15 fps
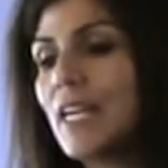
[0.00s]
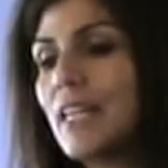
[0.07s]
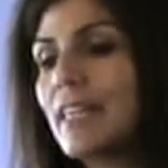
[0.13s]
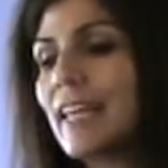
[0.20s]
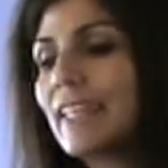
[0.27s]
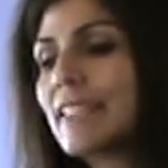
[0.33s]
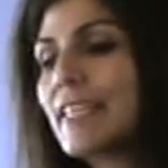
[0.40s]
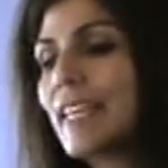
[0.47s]

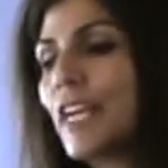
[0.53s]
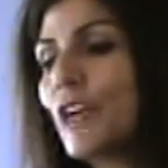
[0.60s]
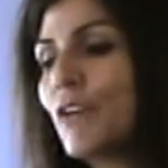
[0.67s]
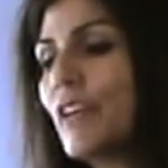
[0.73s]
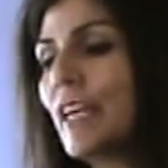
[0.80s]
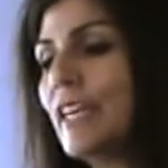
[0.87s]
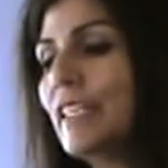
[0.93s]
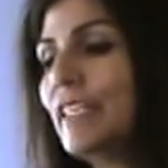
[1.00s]
That's the
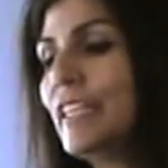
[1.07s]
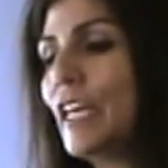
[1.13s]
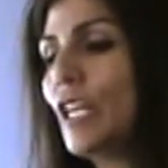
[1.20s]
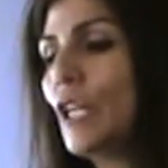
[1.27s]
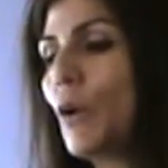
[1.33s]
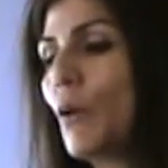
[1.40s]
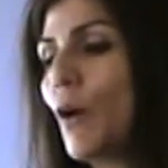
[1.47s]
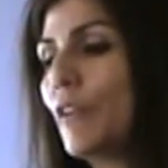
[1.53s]
area in
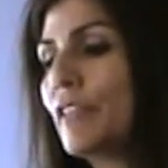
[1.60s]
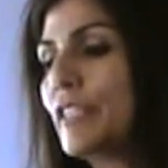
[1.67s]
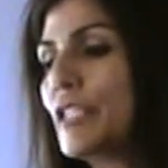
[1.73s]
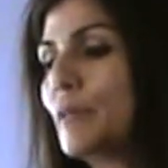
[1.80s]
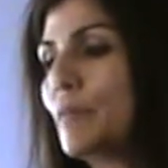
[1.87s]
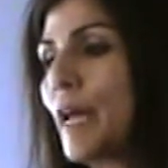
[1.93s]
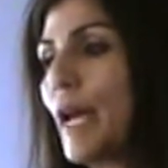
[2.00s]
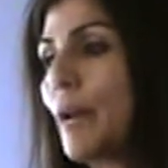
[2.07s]
yellow on
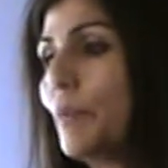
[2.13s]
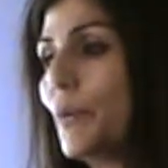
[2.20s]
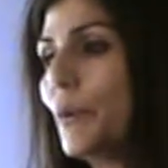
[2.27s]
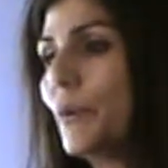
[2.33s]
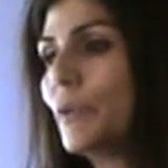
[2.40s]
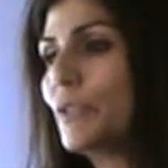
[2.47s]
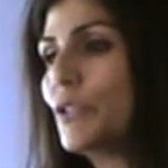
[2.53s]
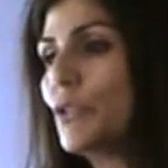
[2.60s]
this map
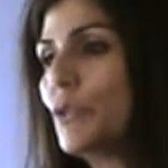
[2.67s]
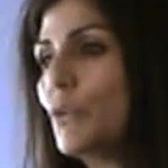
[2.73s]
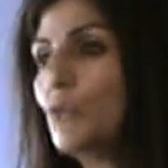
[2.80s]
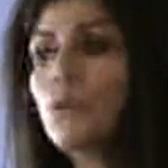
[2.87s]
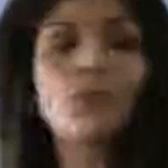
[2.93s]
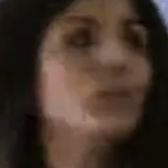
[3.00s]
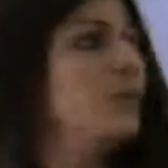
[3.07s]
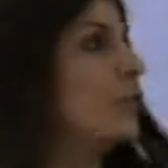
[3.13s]

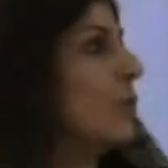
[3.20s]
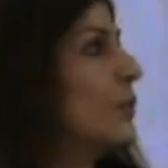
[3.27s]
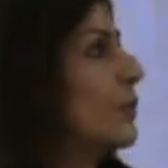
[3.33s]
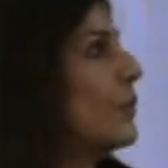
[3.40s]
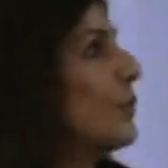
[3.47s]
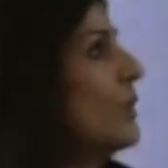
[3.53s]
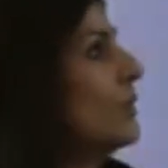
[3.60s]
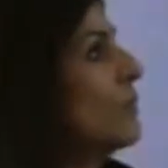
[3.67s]
to
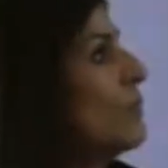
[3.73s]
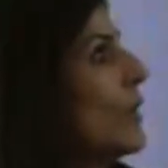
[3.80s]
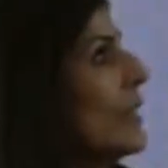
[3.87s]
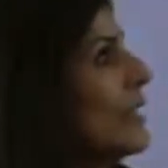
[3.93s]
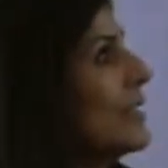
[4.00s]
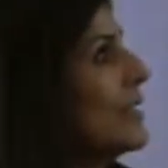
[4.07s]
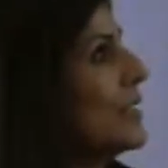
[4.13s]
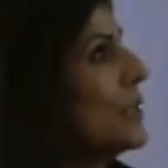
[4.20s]
the one
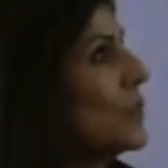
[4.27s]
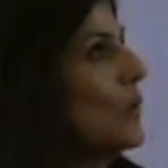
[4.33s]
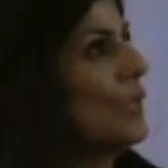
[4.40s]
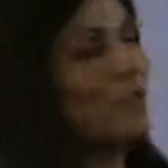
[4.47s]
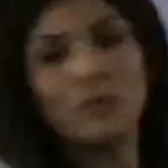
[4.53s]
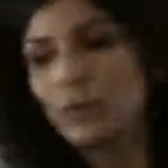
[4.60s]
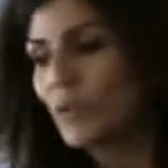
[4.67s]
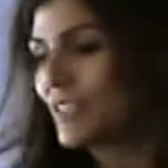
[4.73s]
that says
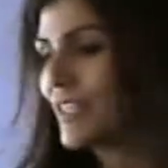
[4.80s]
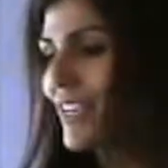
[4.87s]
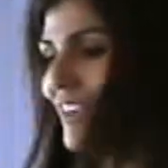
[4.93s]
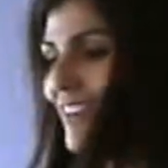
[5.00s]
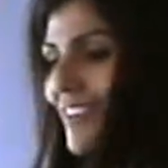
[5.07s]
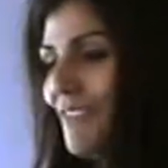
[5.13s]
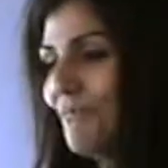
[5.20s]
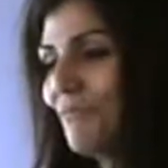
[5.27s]
2014.